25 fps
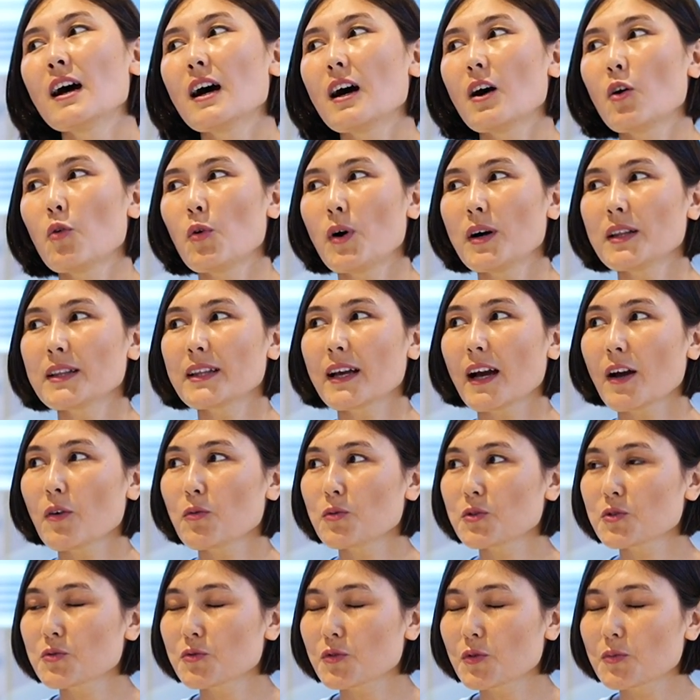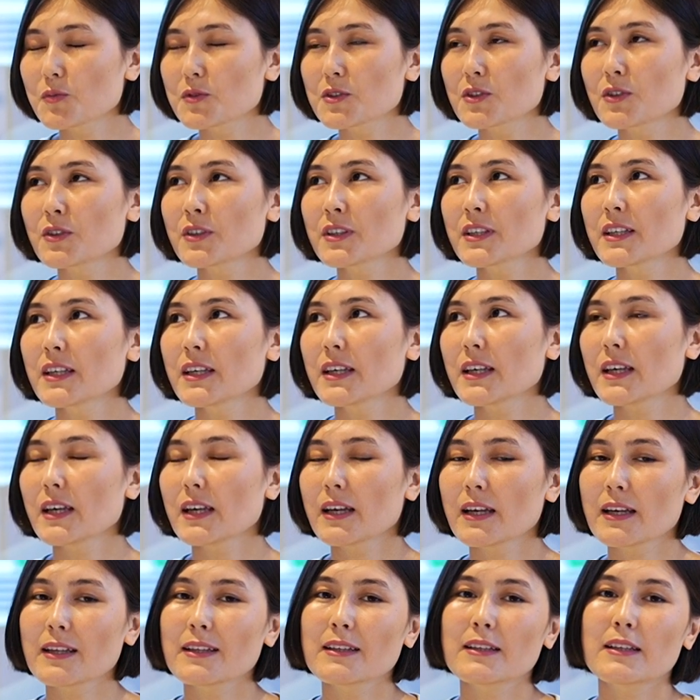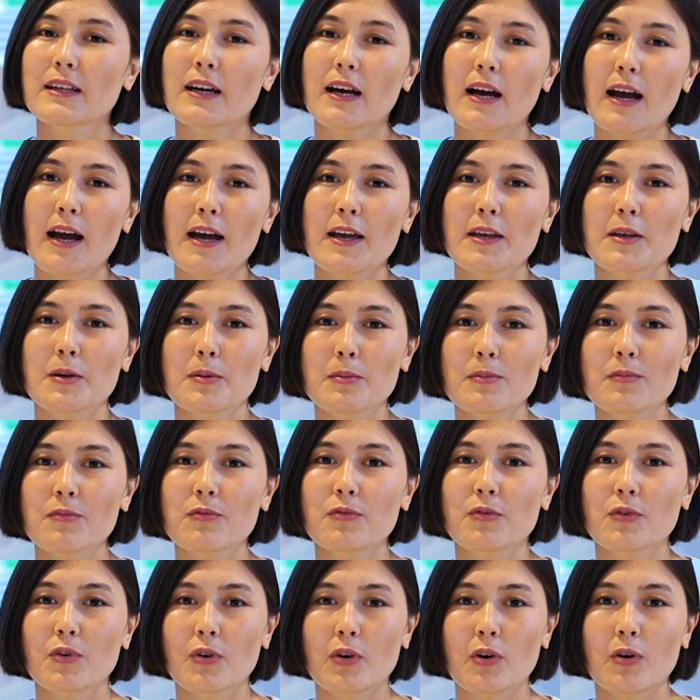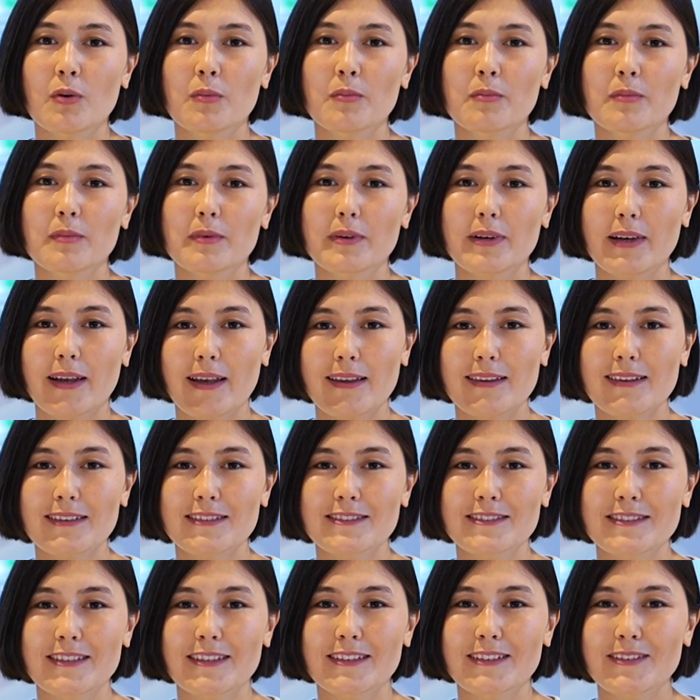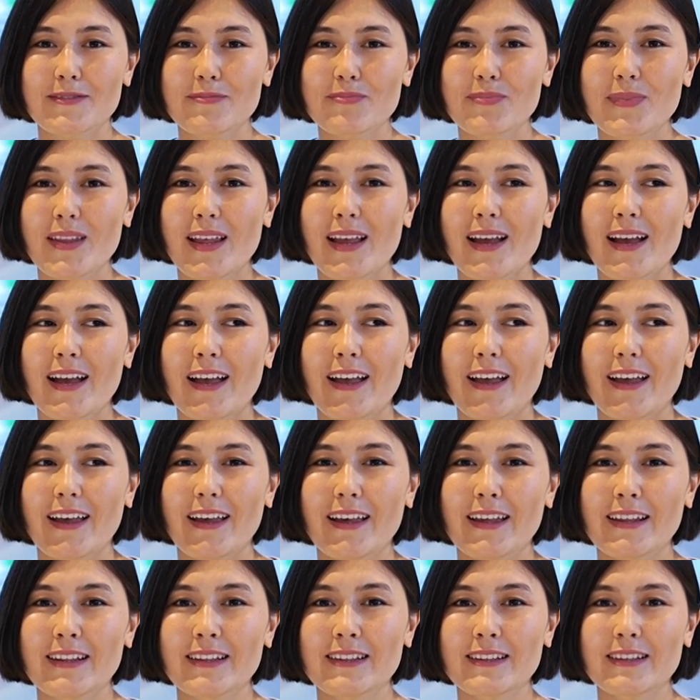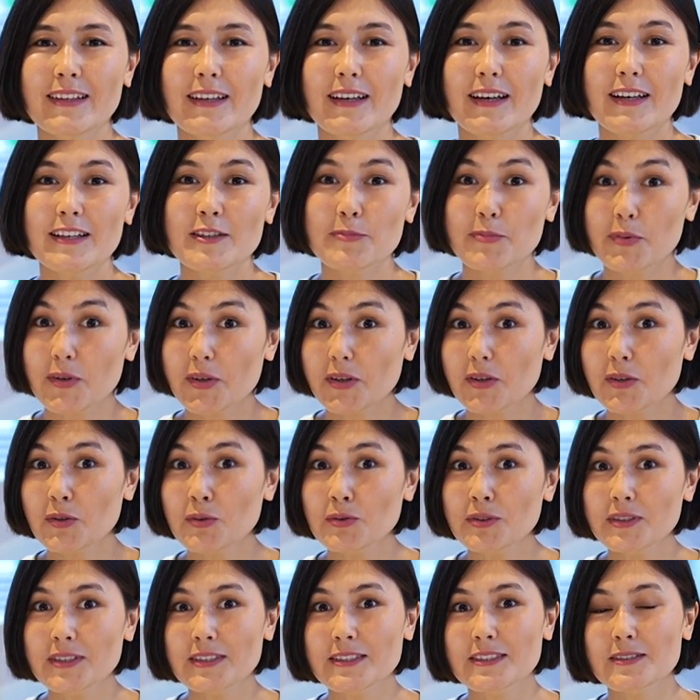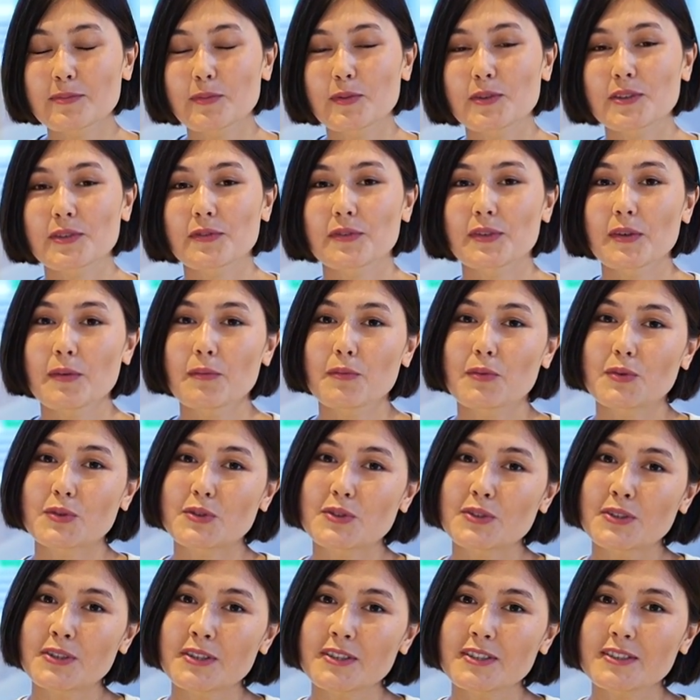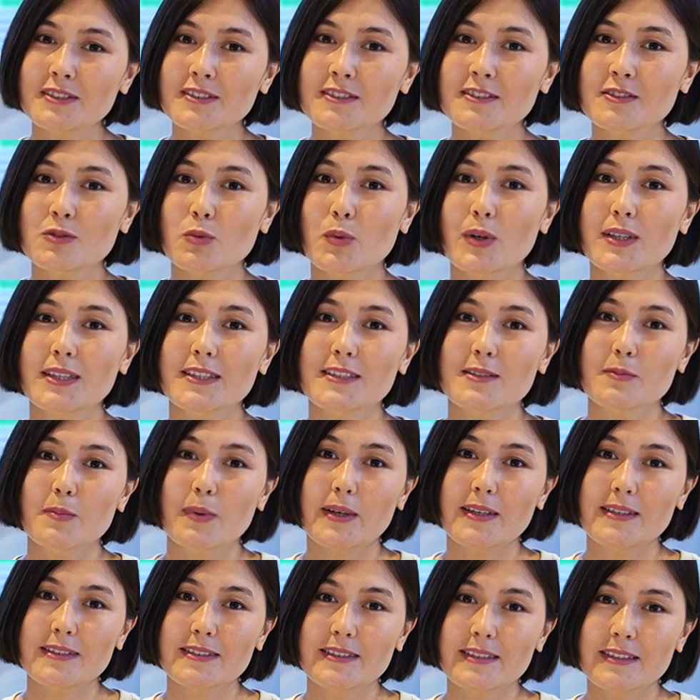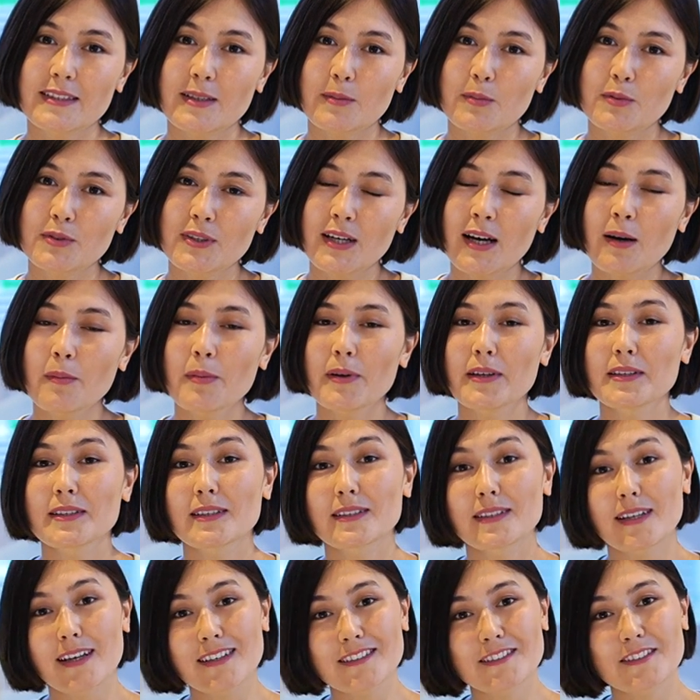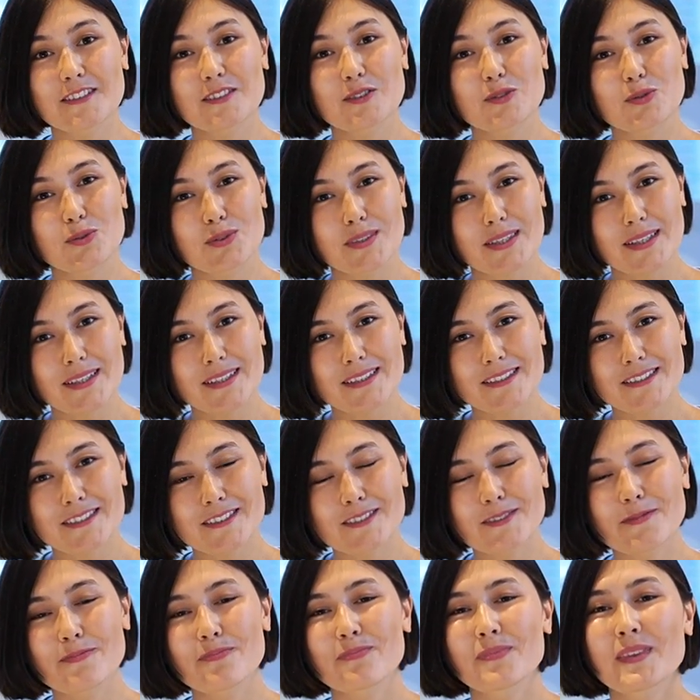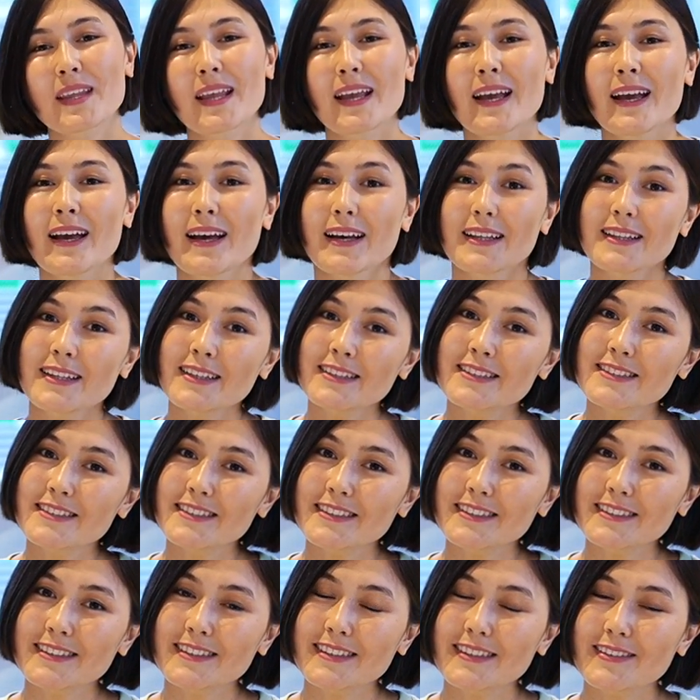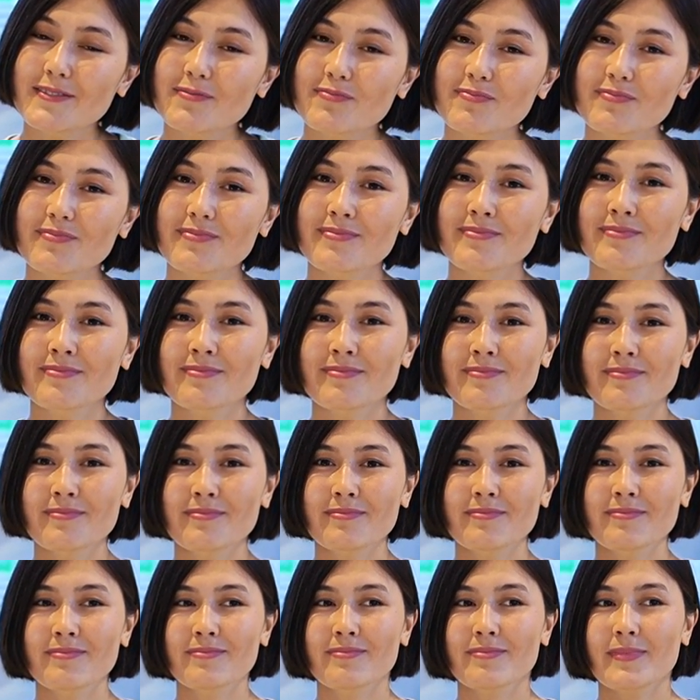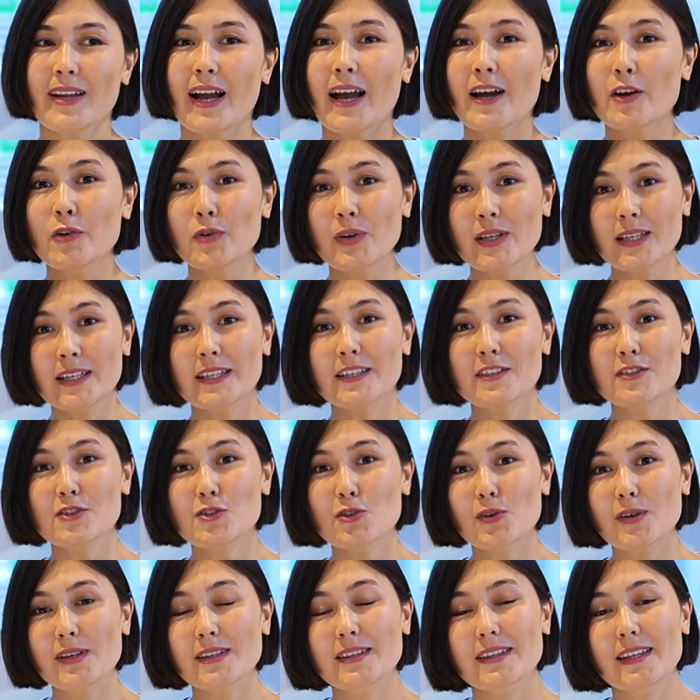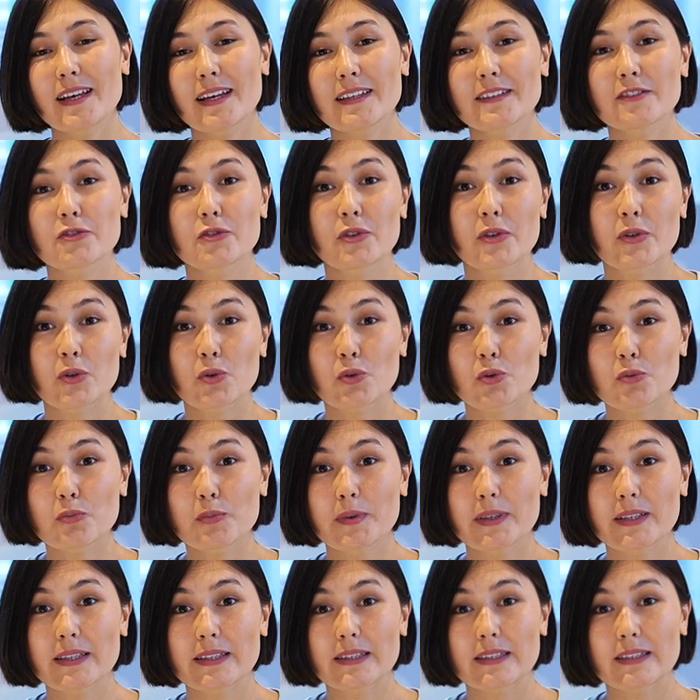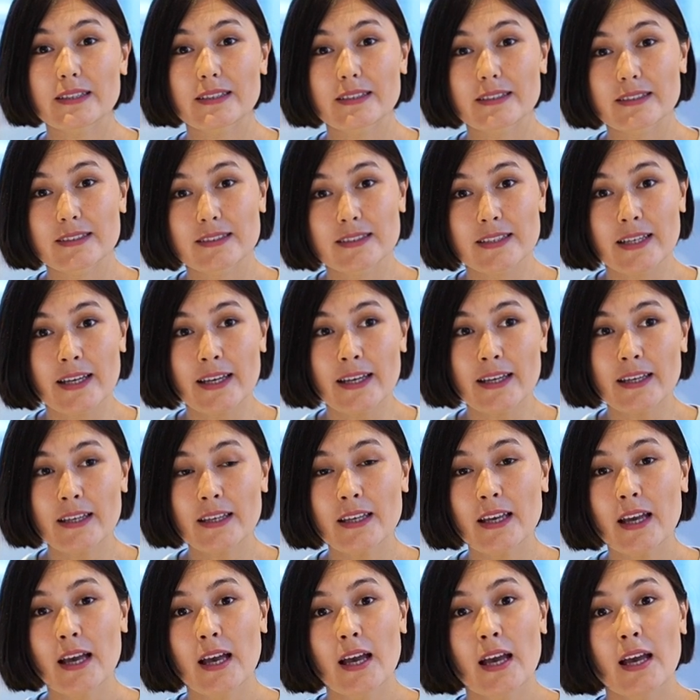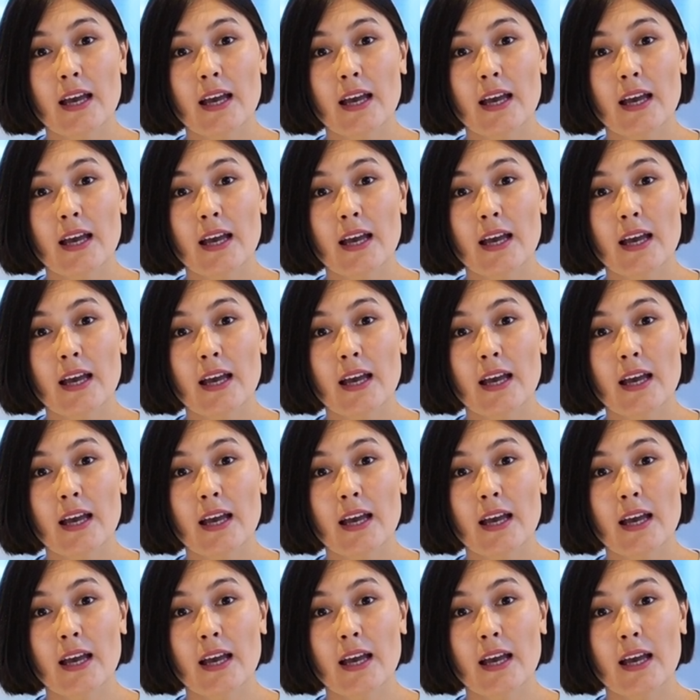one guy was from Turkey, and I am from Kazakhstan. And as per recruiters, both of them were Georgians, one is based in Abu Dhabi and another in Kutaisi. That's it. I really enjoyed that recruitment day.